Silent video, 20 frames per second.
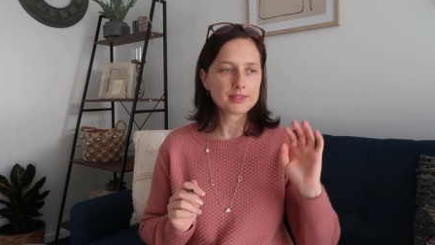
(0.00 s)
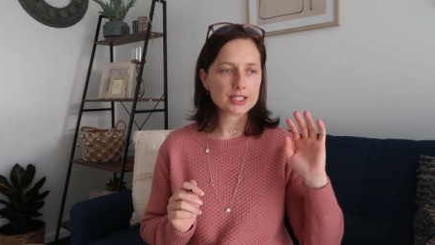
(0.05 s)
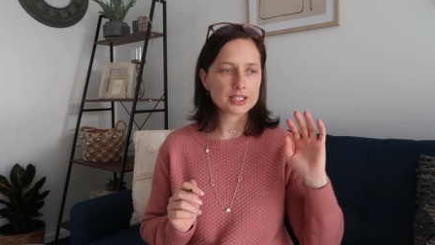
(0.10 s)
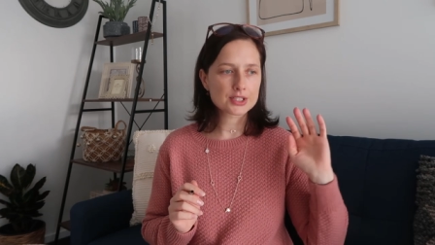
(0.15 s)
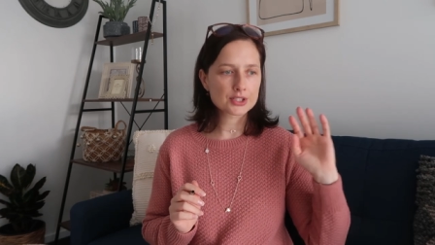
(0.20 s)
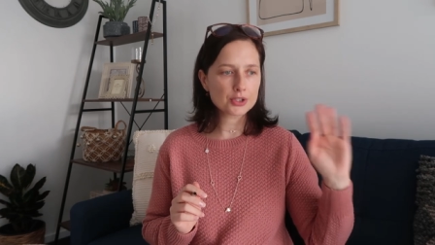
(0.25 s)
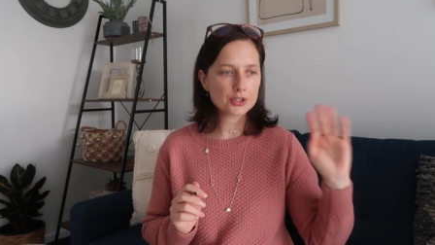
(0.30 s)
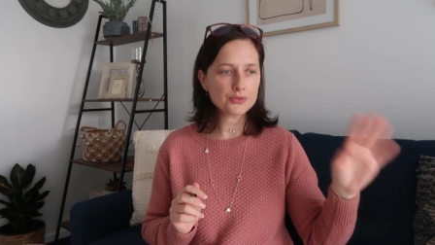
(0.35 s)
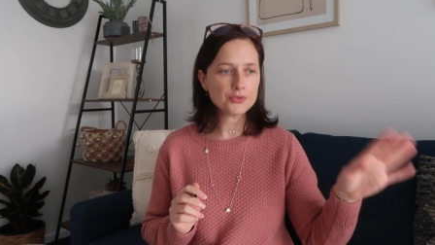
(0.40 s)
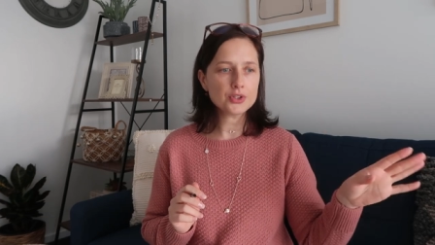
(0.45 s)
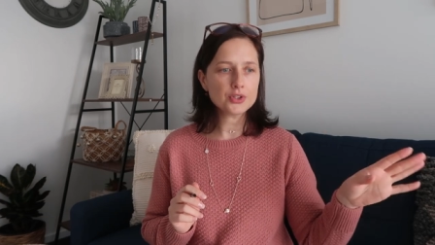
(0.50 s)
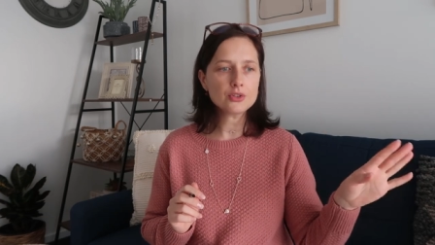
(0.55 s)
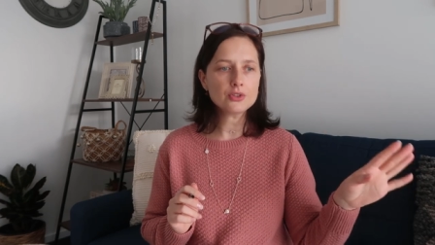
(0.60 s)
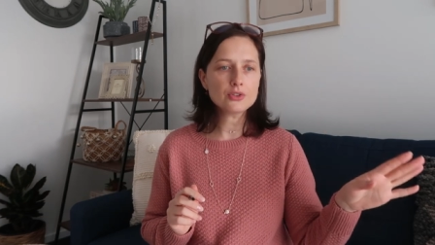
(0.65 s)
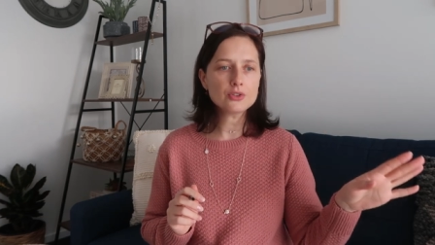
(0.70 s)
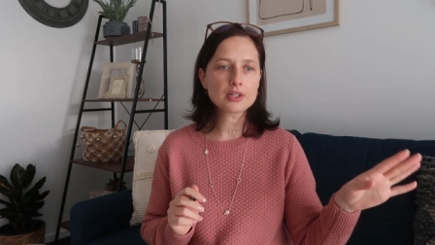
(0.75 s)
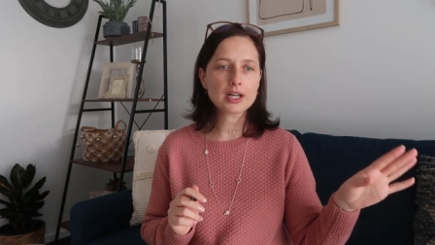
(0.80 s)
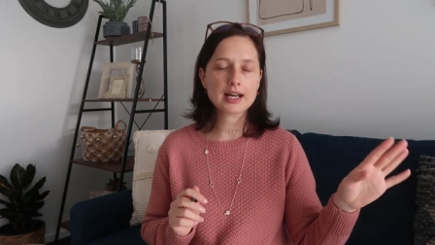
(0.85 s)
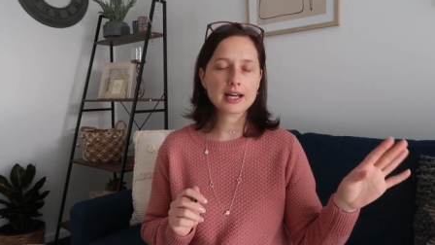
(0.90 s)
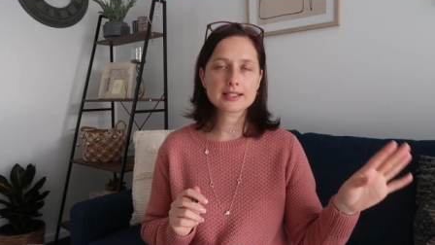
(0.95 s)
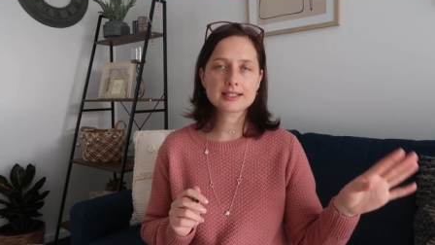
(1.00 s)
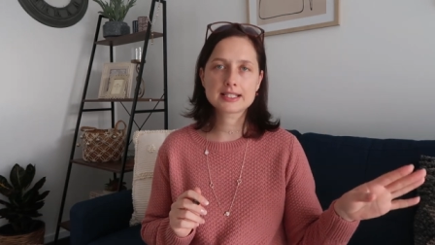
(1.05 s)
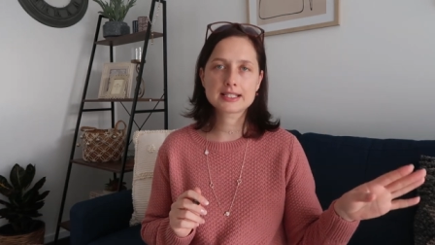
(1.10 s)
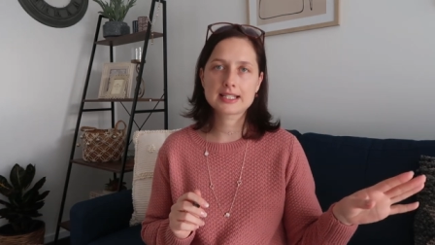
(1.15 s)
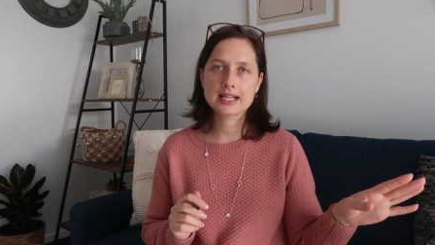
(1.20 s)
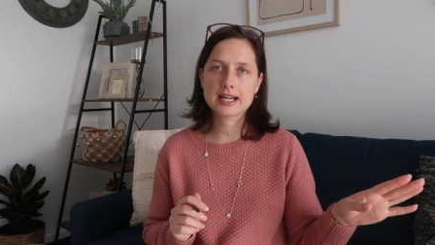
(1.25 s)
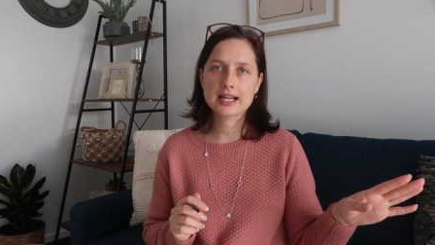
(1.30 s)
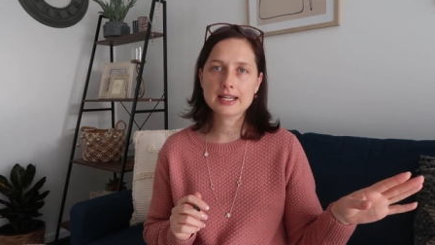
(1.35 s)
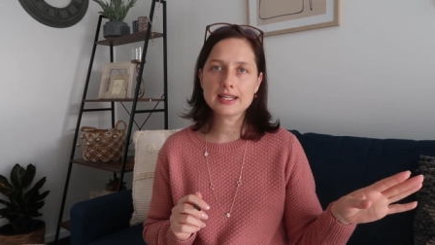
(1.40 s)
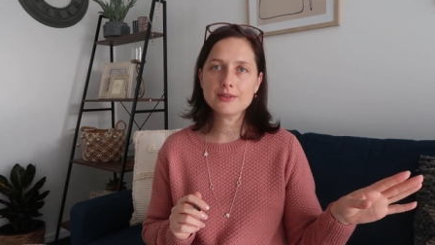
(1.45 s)
So if you look at
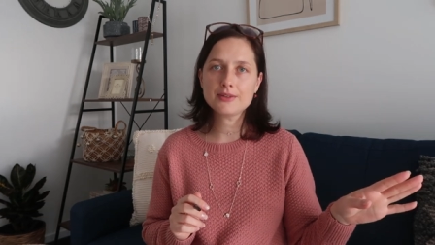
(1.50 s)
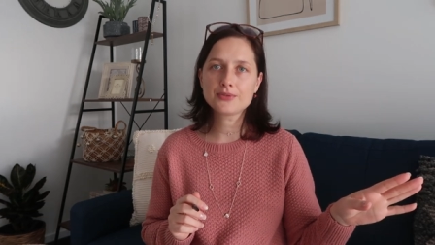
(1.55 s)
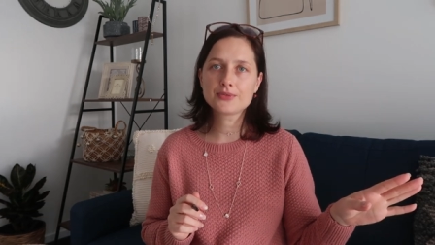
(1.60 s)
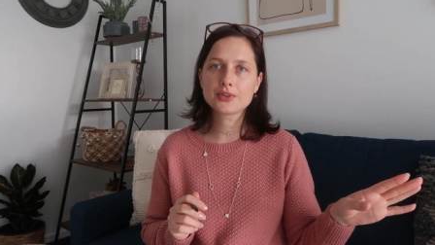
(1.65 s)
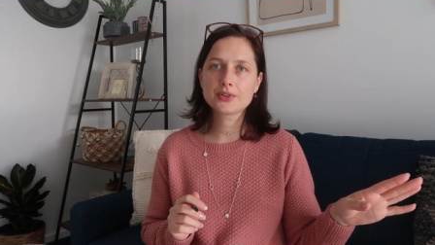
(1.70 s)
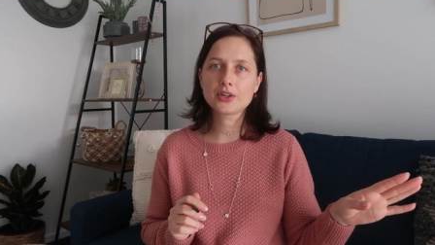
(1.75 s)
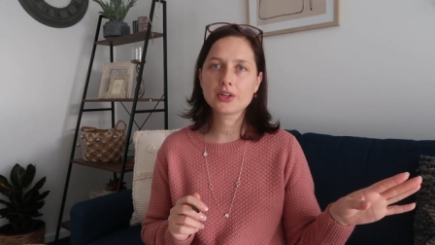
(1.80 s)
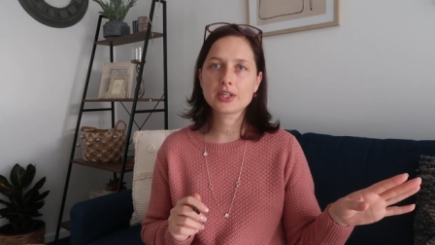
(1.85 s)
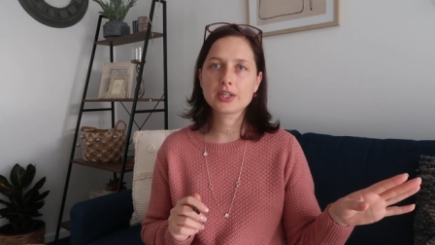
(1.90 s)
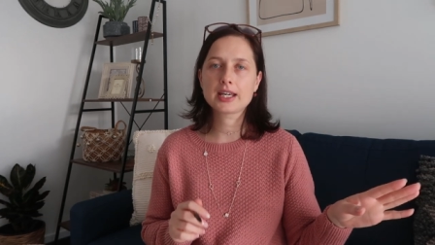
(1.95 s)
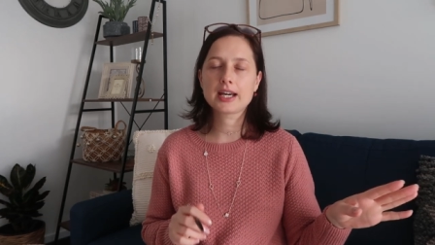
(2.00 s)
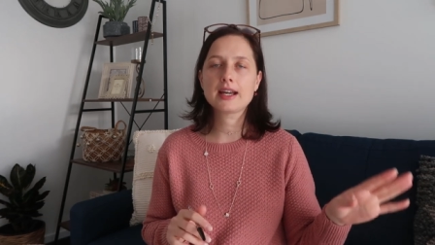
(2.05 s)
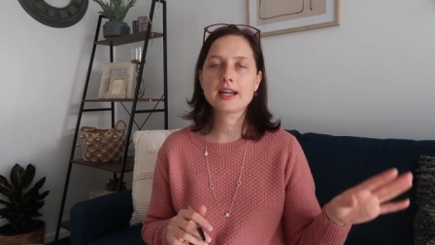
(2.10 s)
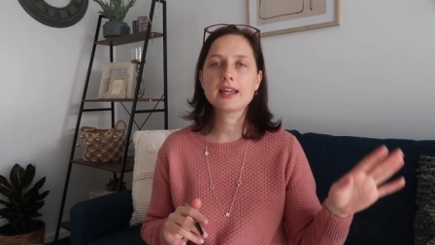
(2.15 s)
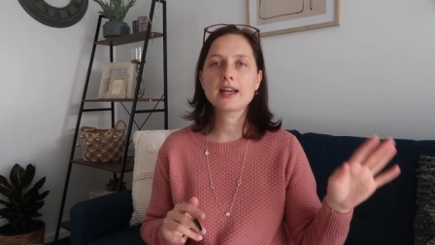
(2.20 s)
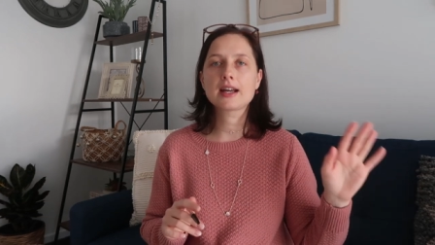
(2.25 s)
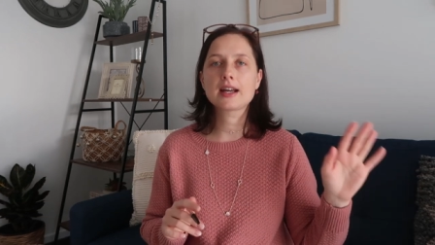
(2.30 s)
TAFE, okay,